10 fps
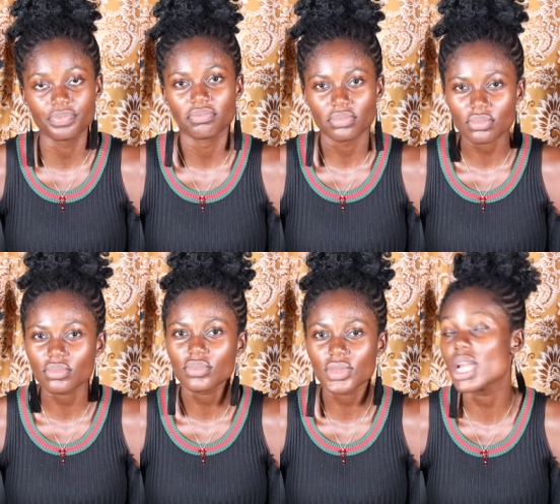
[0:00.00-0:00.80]

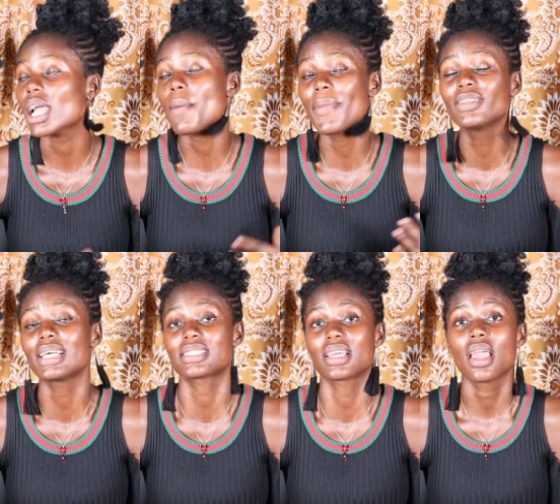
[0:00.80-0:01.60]
Okay, but
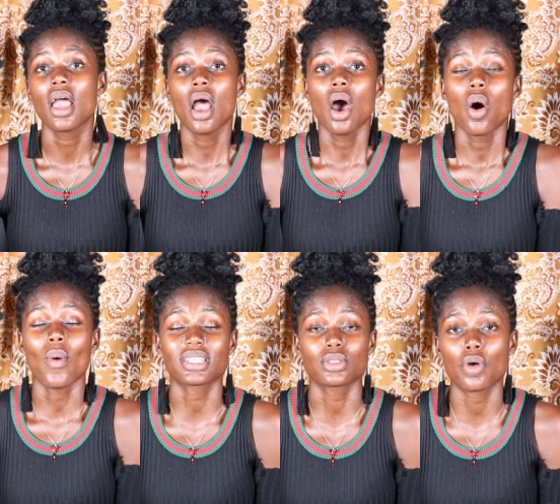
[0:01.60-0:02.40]
as I say,
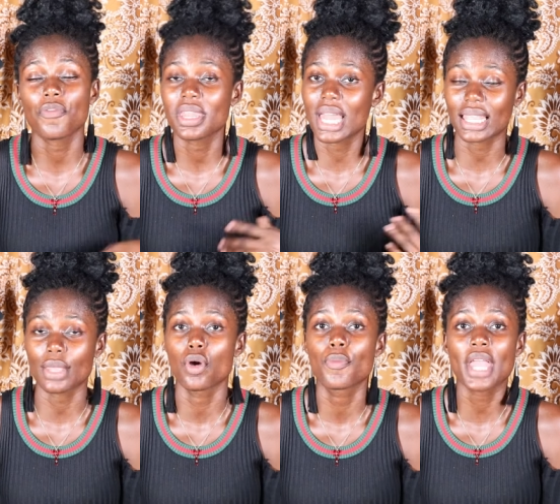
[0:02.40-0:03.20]
once you Kofi
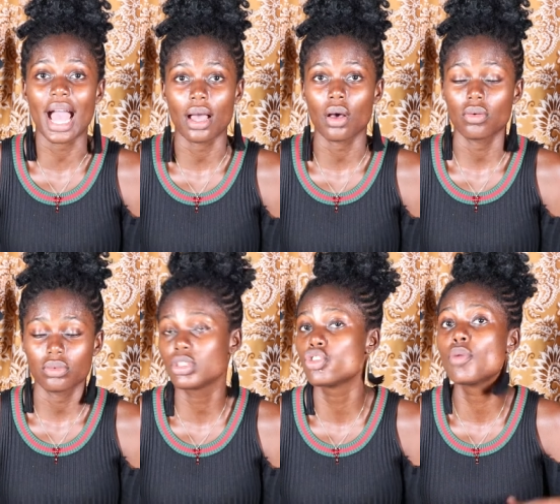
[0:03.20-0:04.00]
Kinata, you'll be a
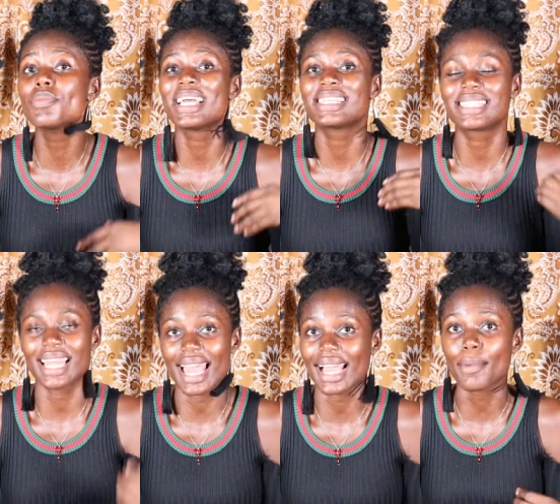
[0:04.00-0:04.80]
new year.
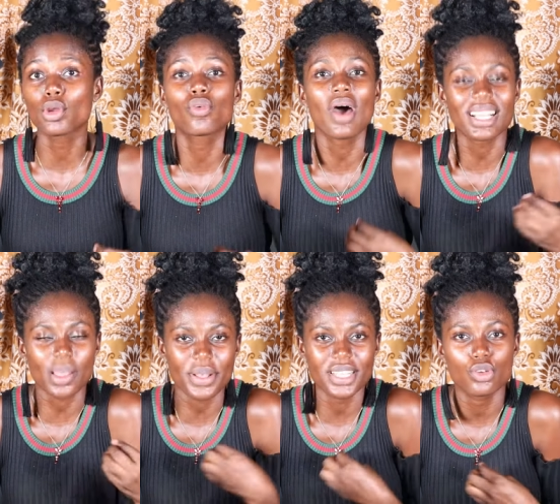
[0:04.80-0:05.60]
Like, I mean, I'm not
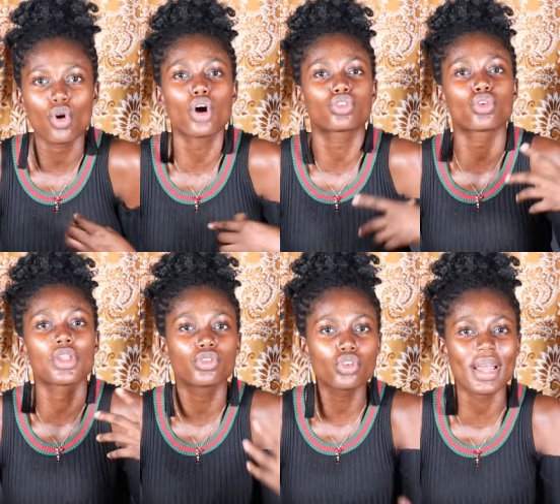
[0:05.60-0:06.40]
as a person, or
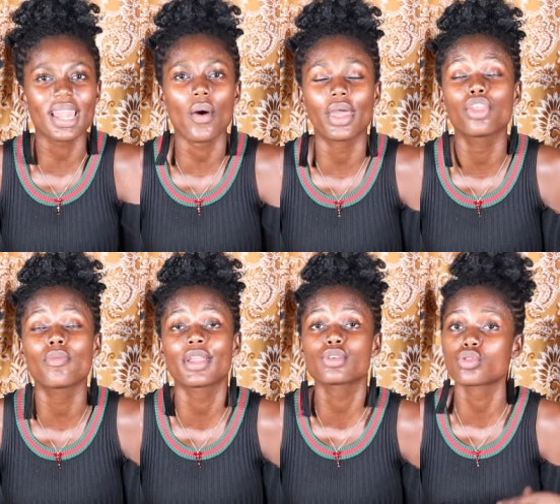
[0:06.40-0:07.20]
don't you man now, and
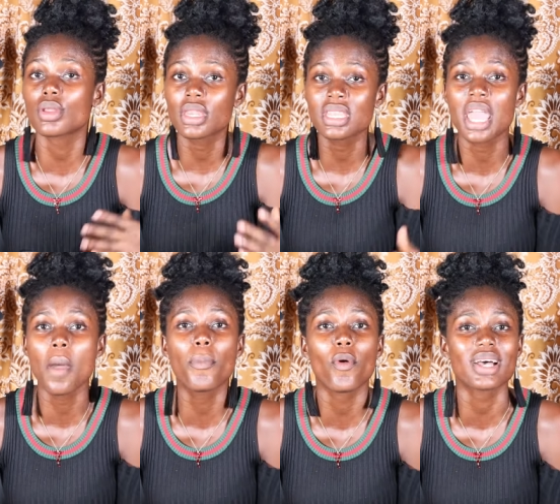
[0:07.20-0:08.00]
you man is swinging in
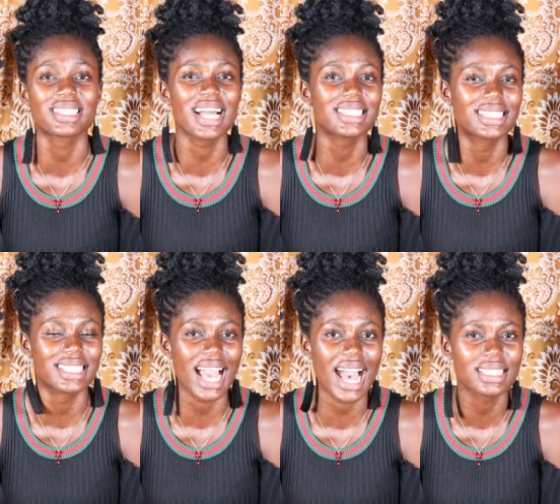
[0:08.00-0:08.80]
Nempo, or Santa,
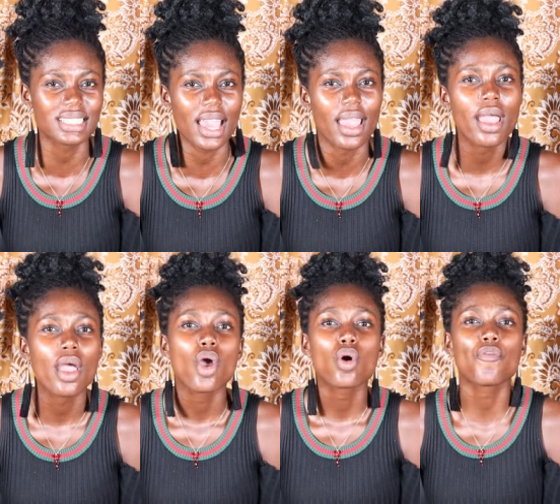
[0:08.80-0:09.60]
I say,
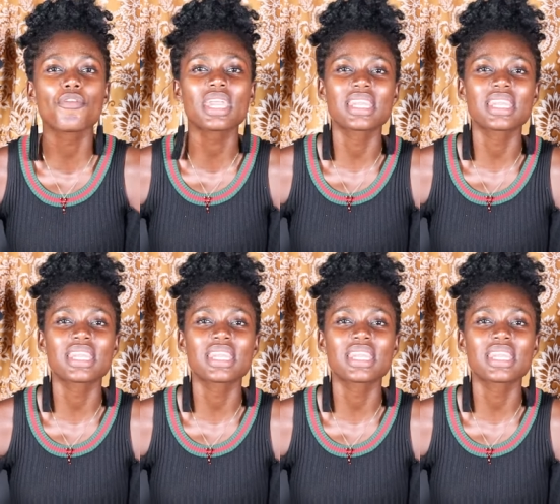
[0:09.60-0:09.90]
Kofi